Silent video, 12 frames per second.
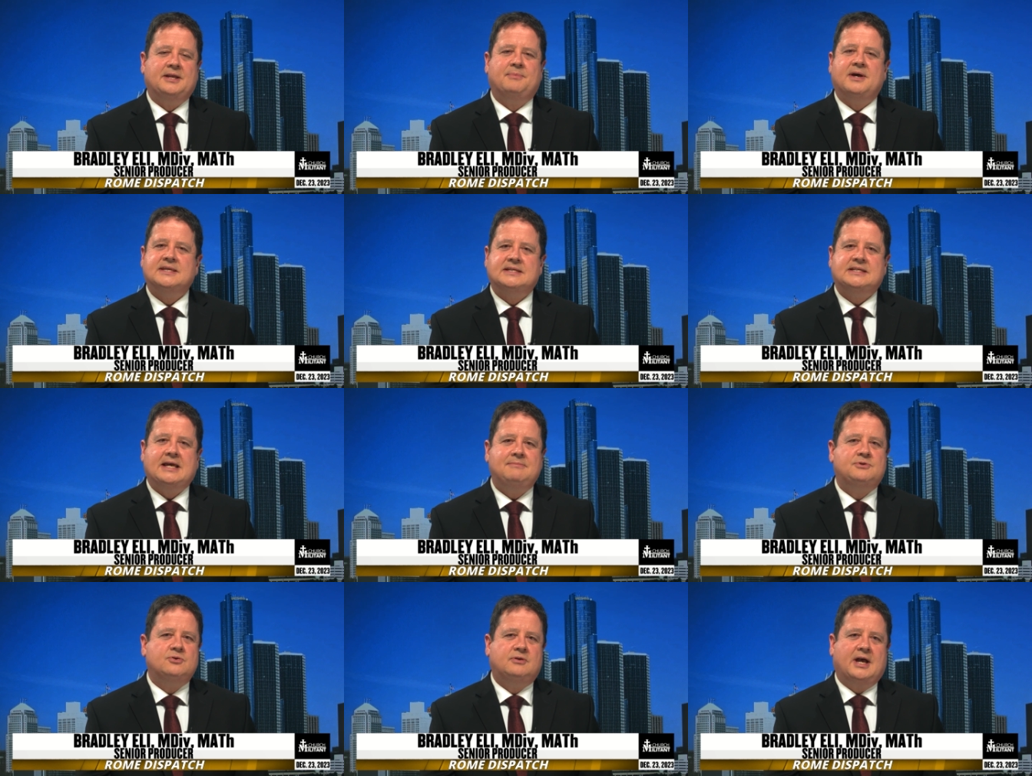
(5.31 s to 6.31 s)
by the same
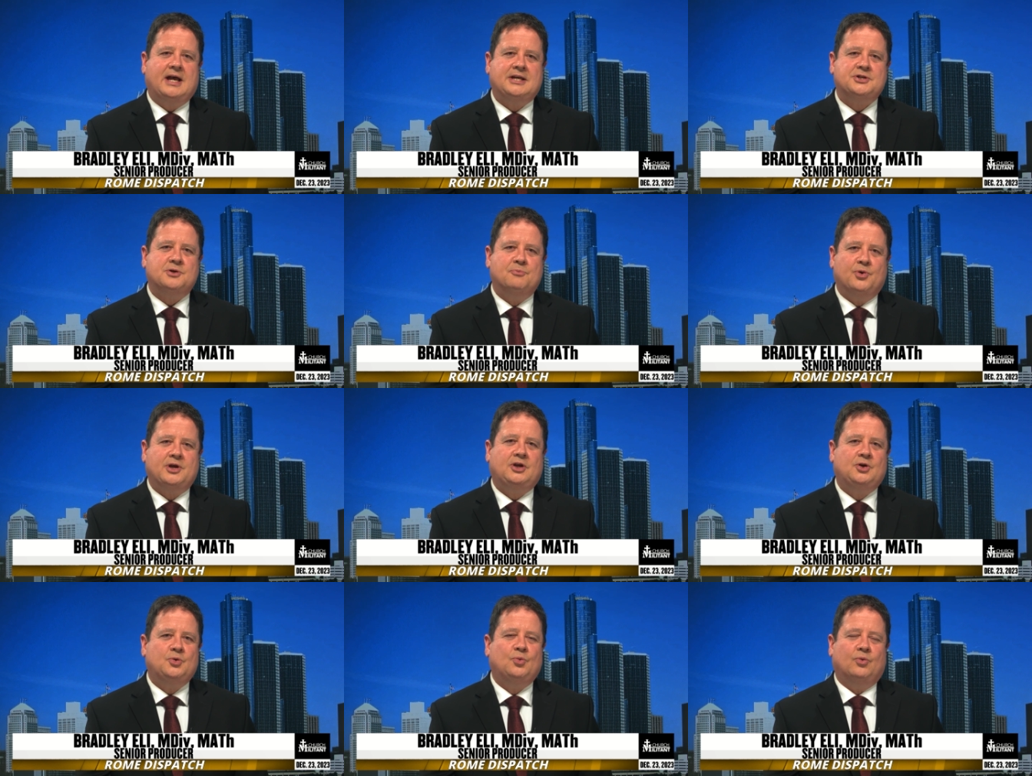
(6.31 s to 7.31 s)
two guys who bring
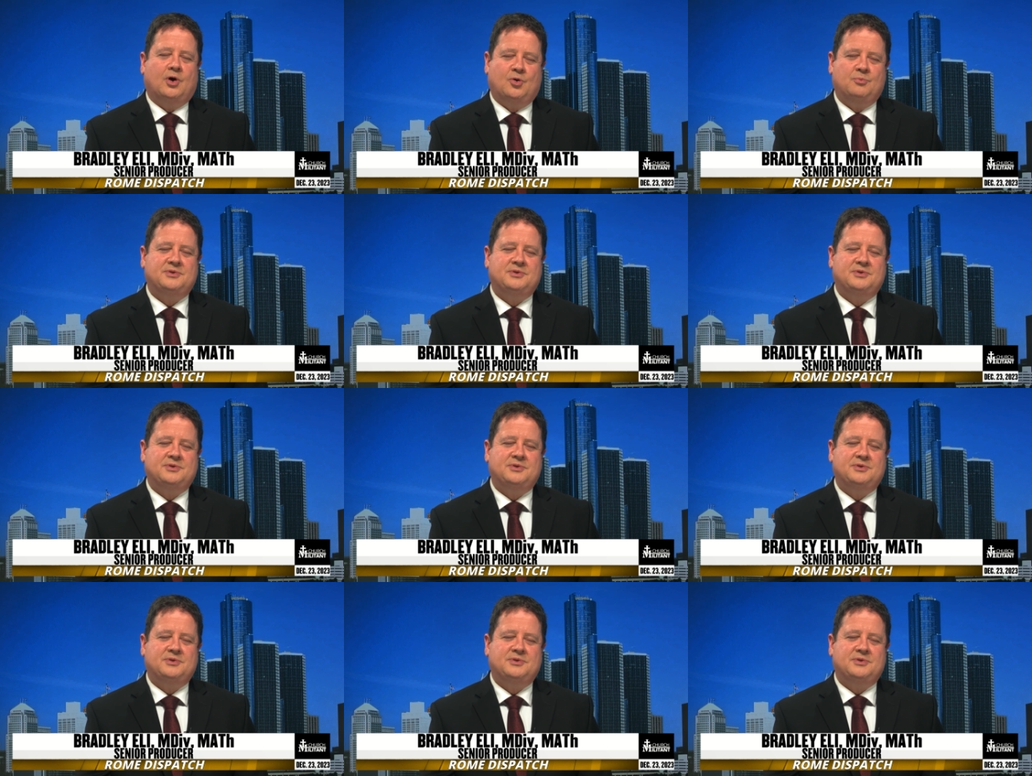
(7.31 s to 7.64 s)
you Rome